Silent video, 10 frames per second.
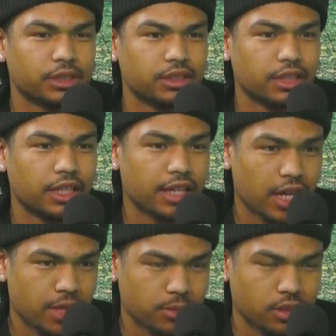but they
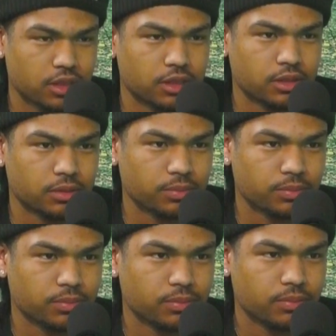came
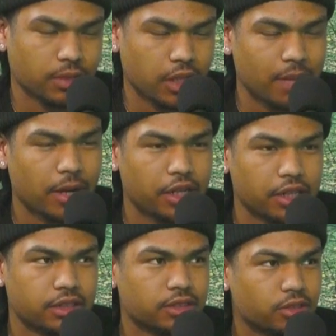out
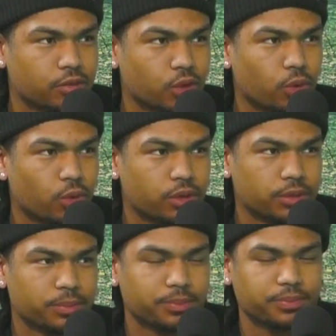here to record.